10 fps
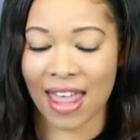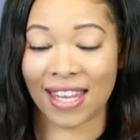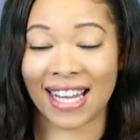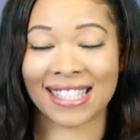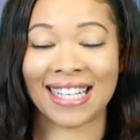
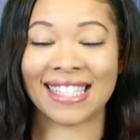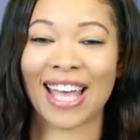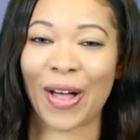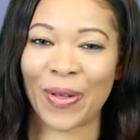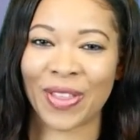The next thing is
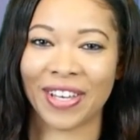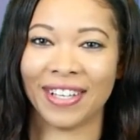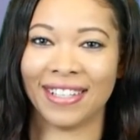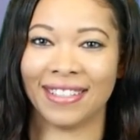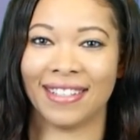health.
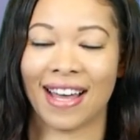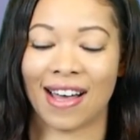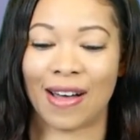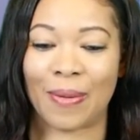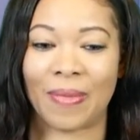
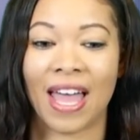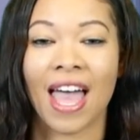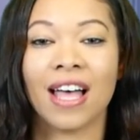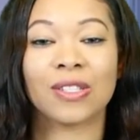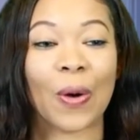
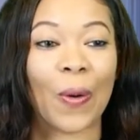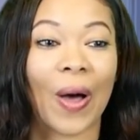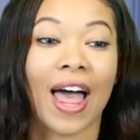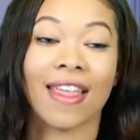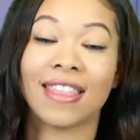
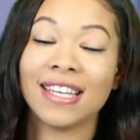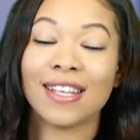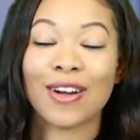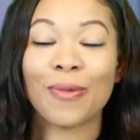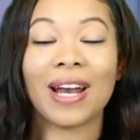So these
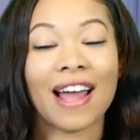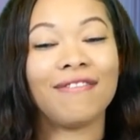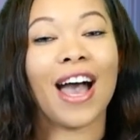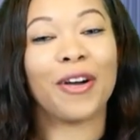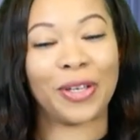are what I
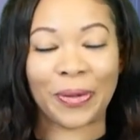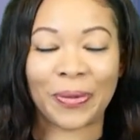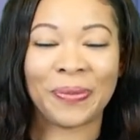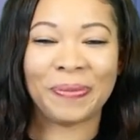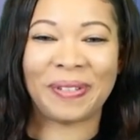
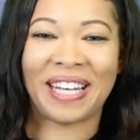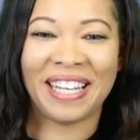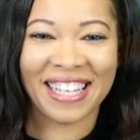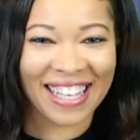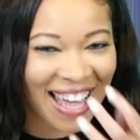value,
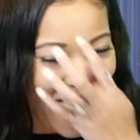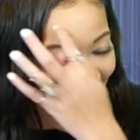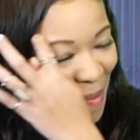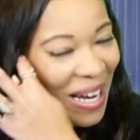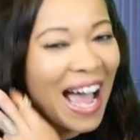
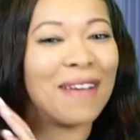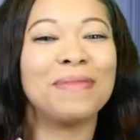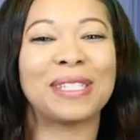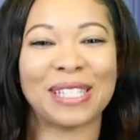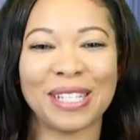but
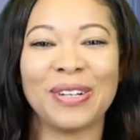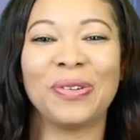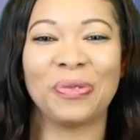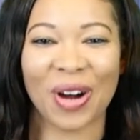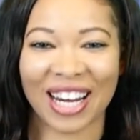I'm
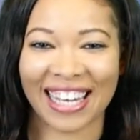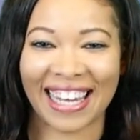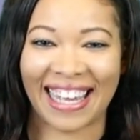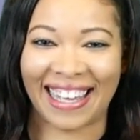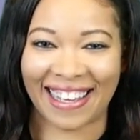still
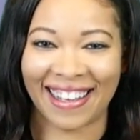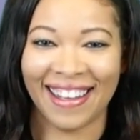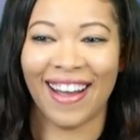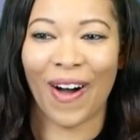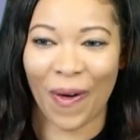working
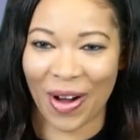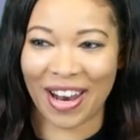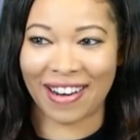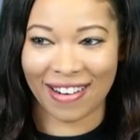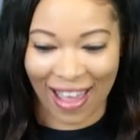
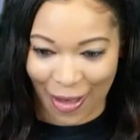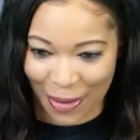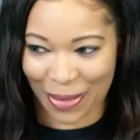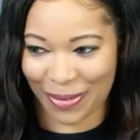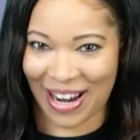on
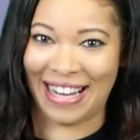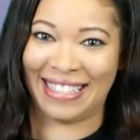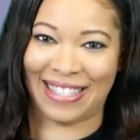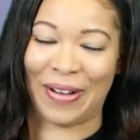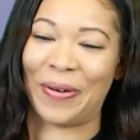health,
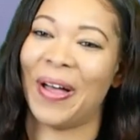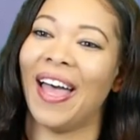right? So